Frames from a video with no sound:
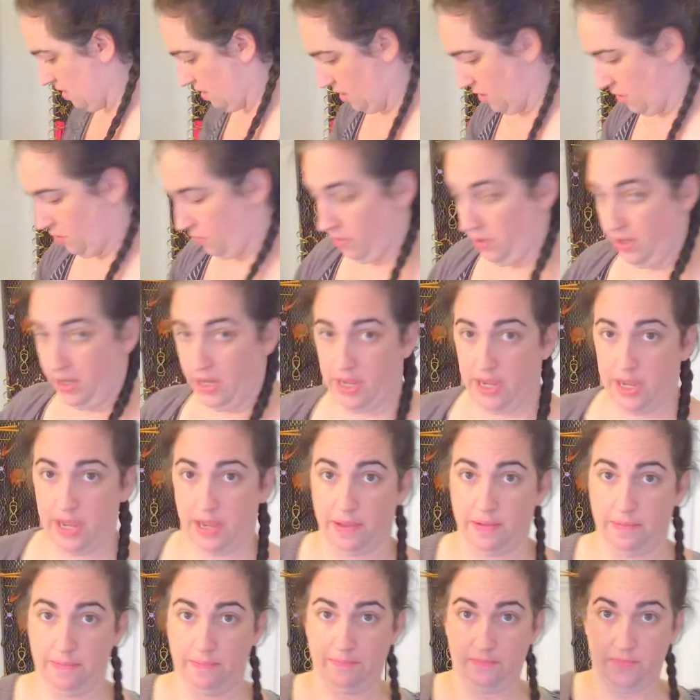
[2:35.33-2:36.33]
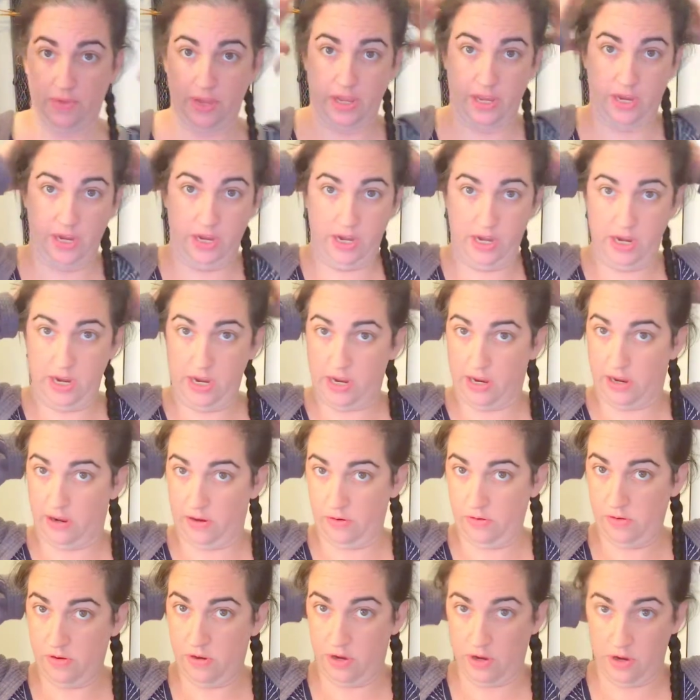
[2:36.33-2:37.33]
Okay, and now
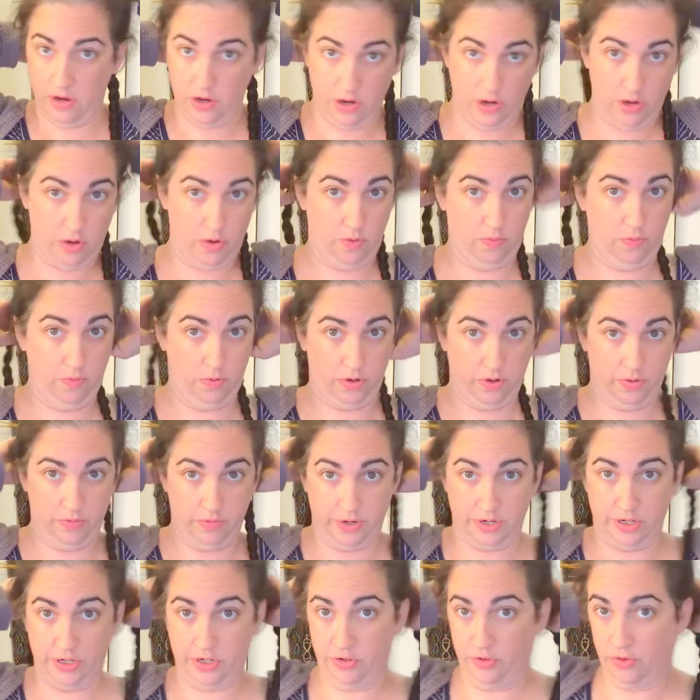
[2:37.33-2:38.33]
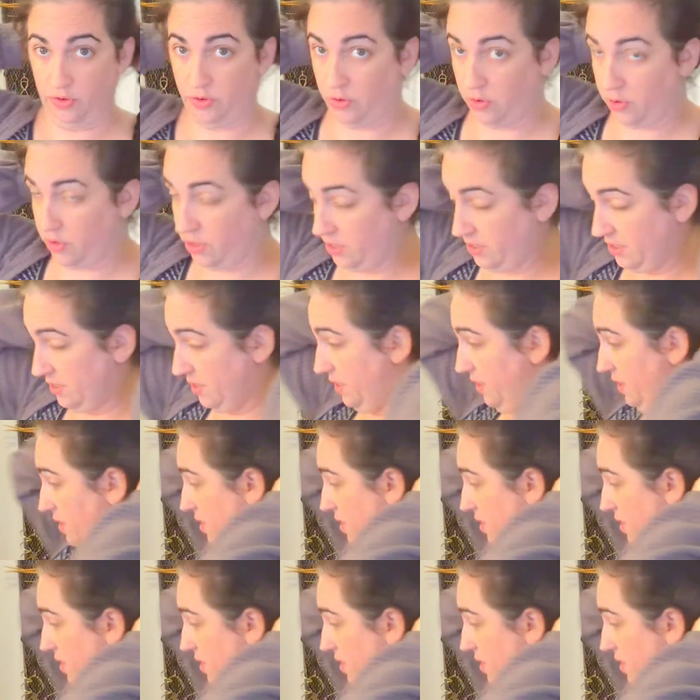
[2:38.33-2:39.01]
we're going to cross these